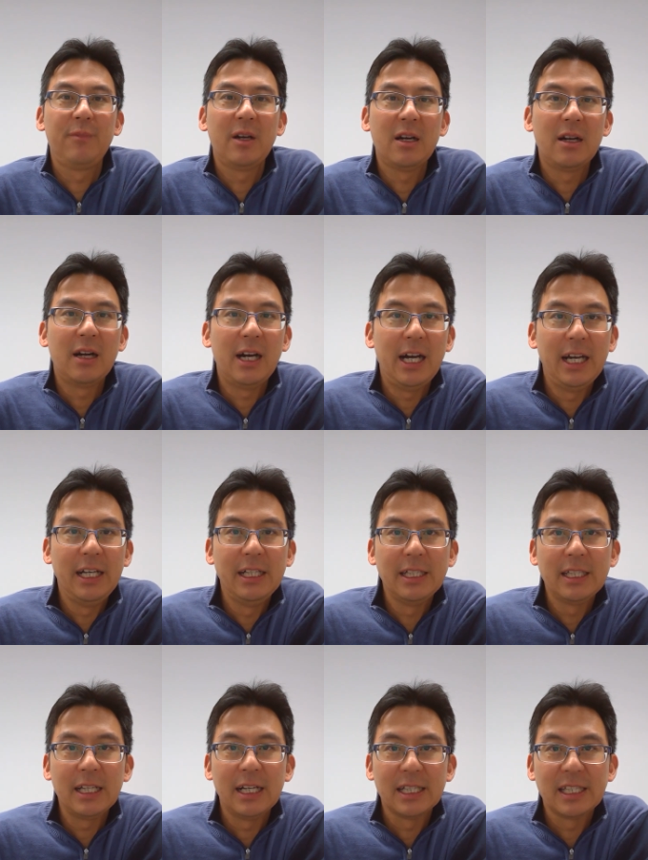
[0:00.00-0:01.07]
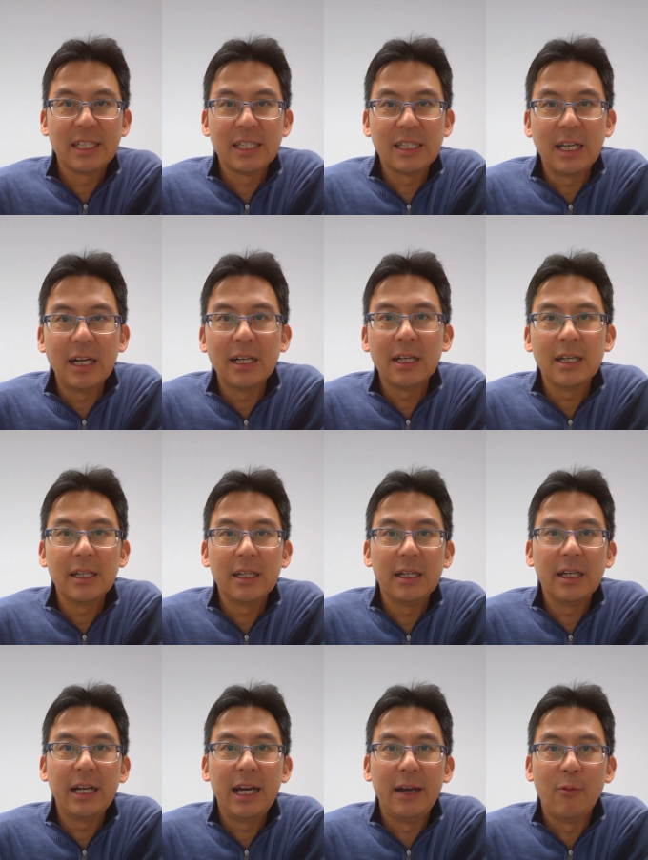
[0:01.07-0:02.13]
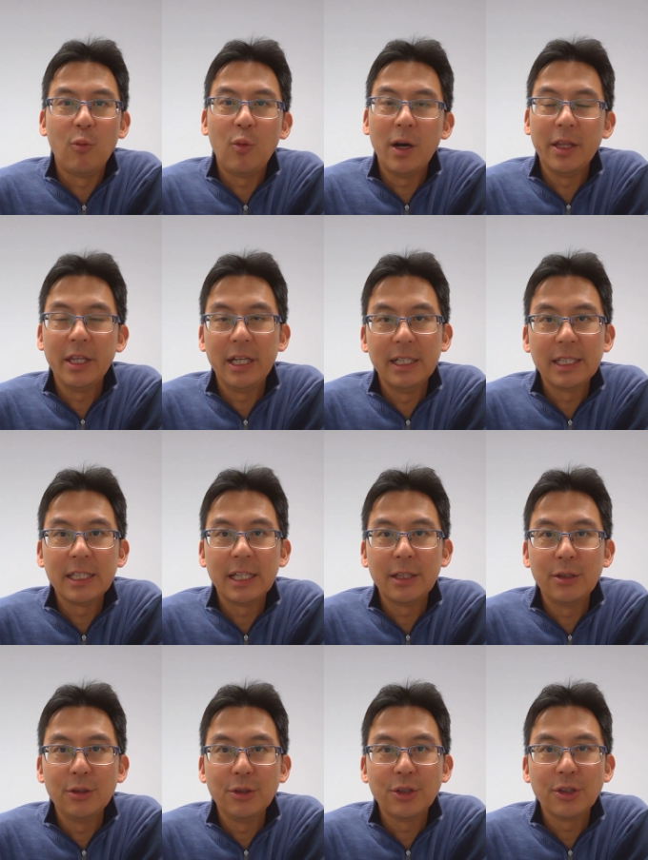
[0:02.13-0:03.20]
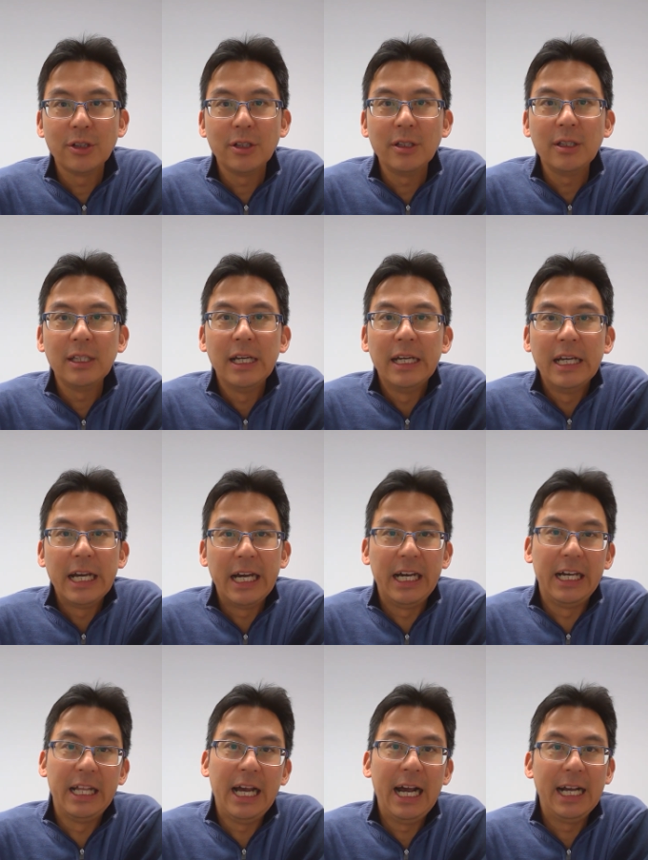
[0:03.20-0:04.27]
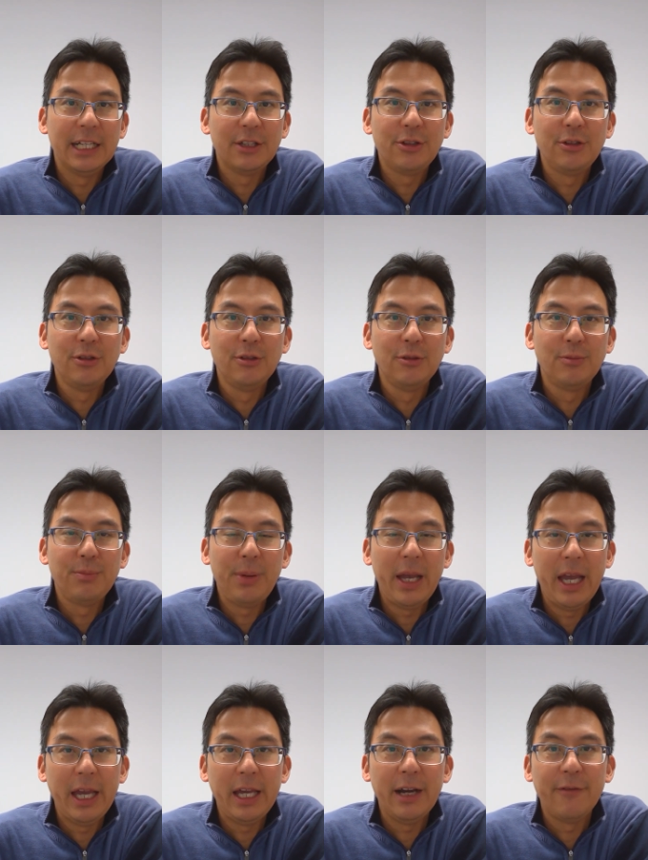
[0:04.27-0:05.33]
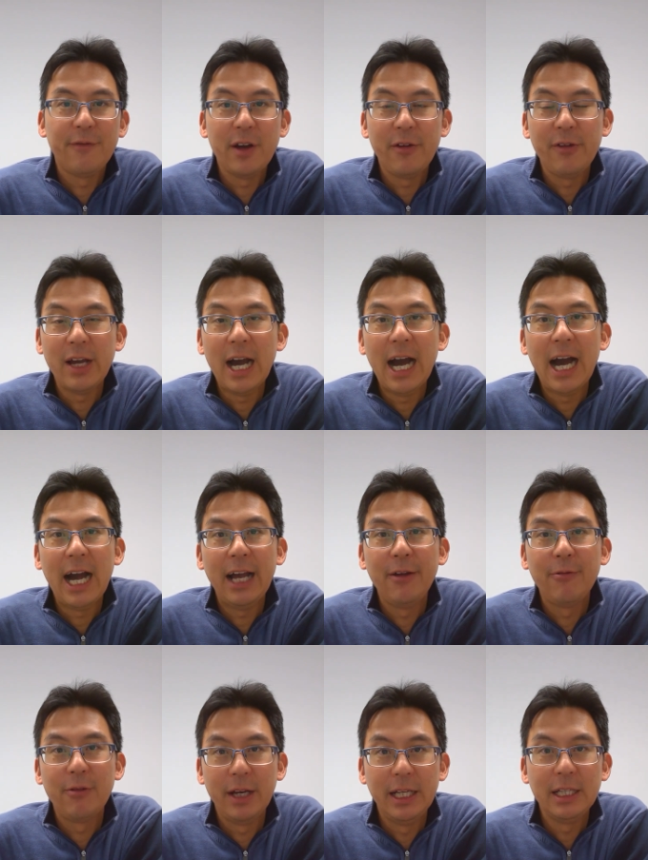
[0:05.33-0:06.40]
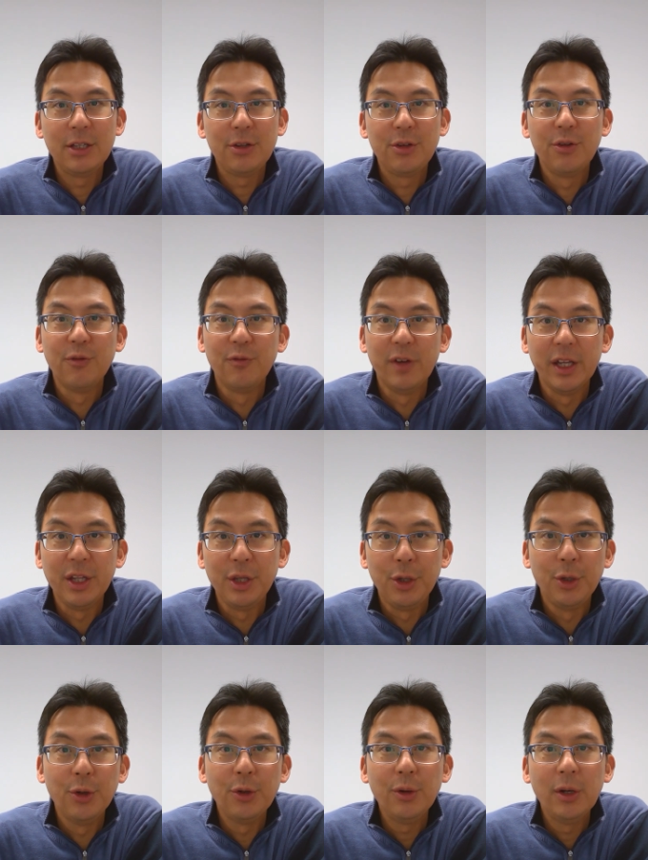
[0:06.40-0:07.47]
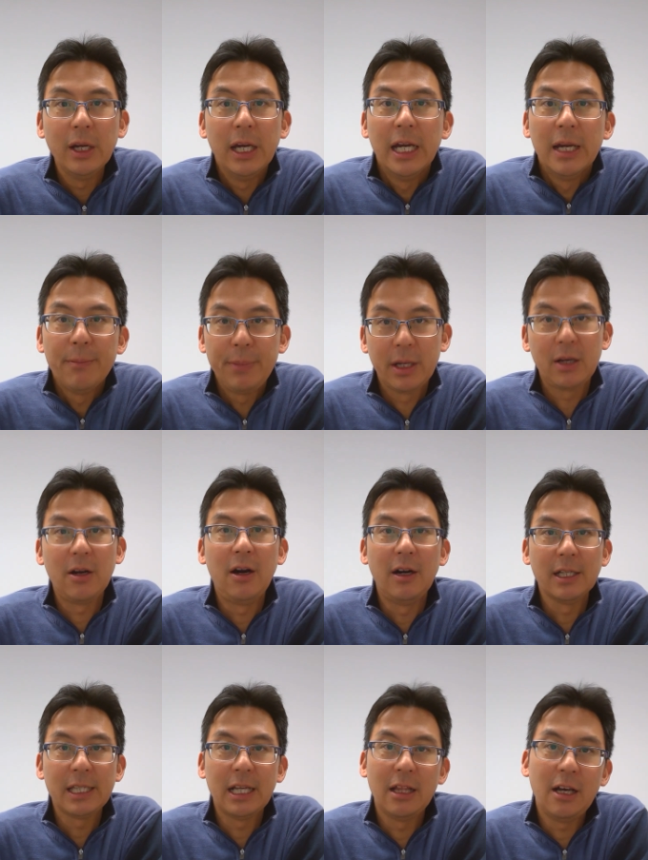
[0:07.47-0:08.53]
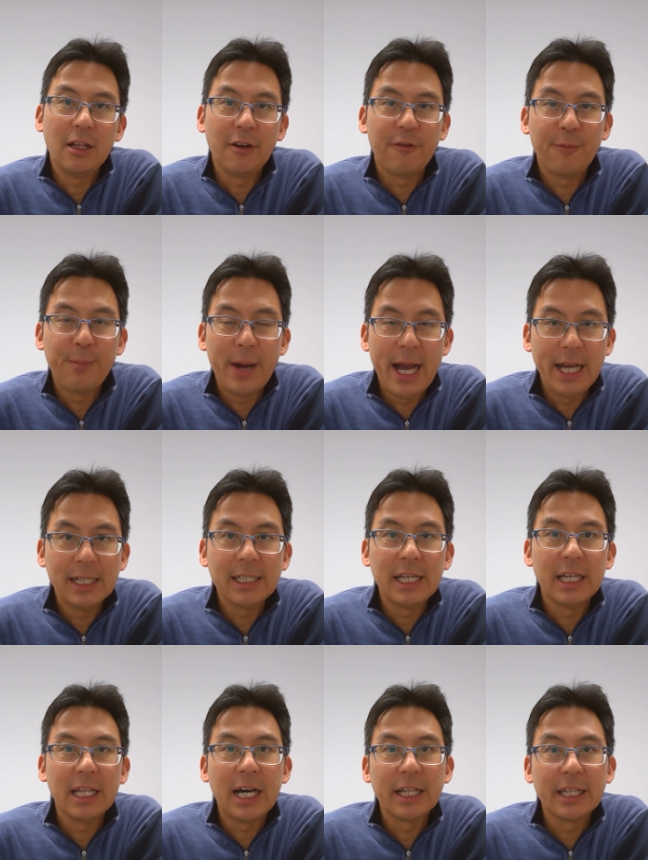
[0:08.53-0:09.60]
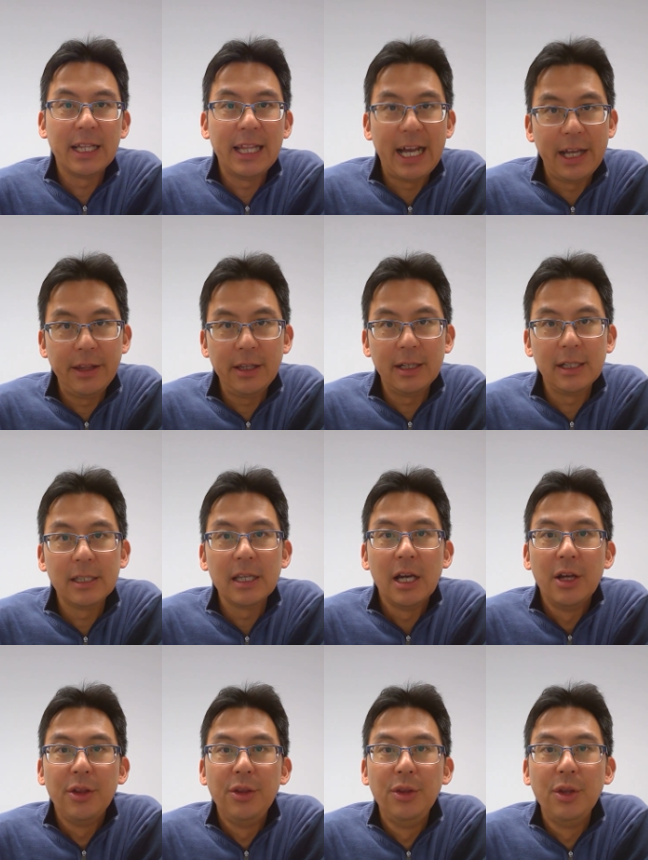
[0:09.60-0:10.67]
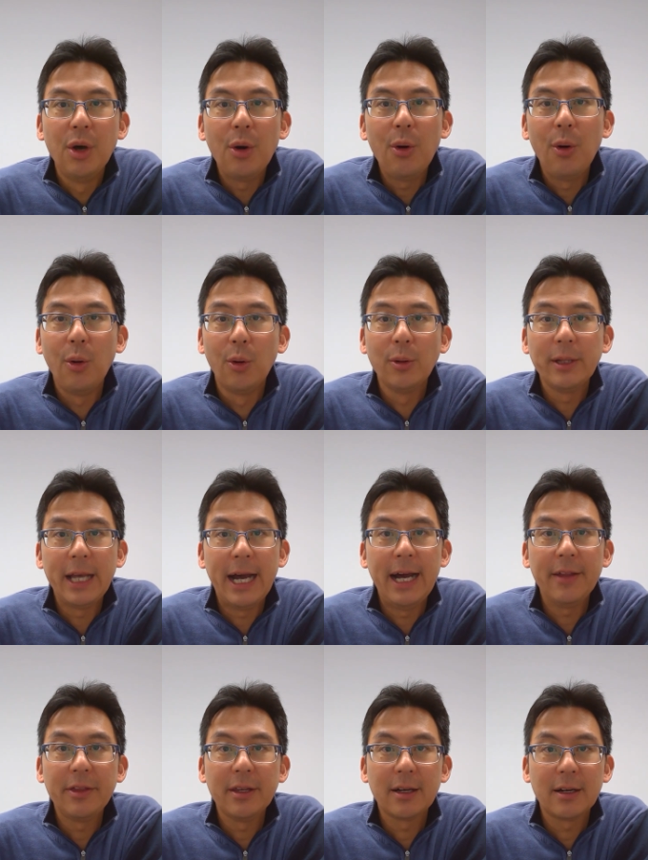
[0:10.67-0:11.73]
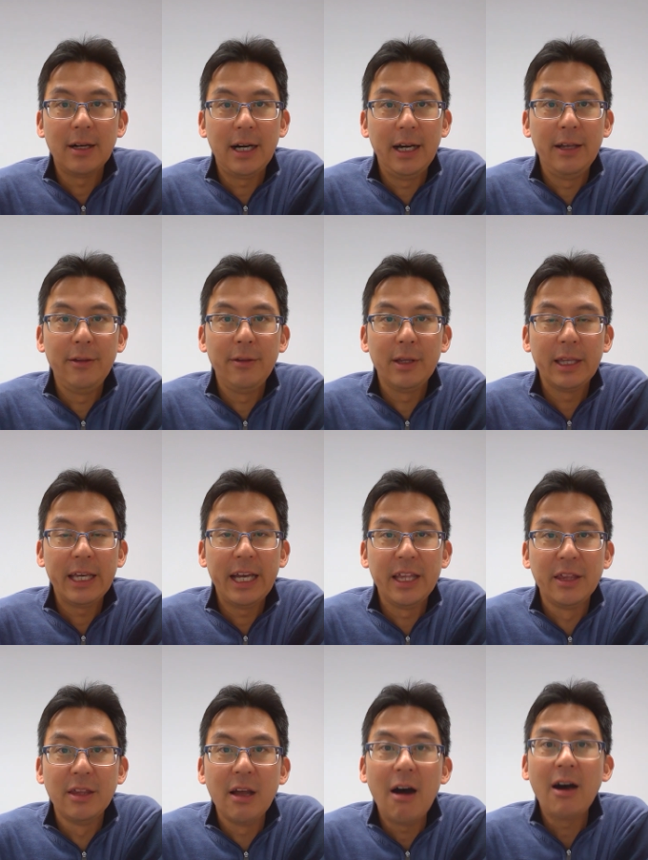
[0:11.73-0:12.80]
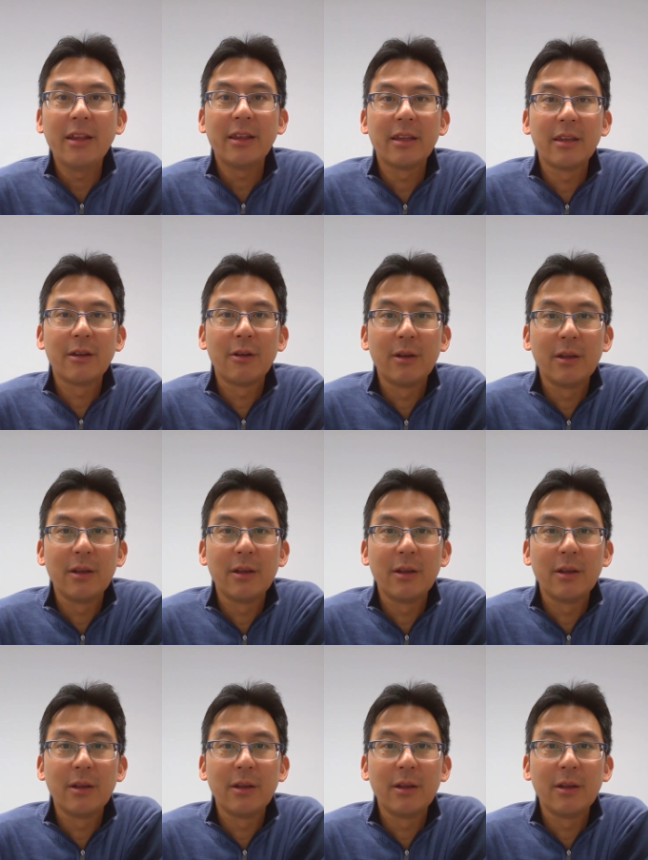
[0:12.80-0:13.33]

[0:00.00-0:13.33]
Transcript: clients are stuck at one institution and has to pay a very high rate to renew because a lot of banks and other lenders know that the client cannot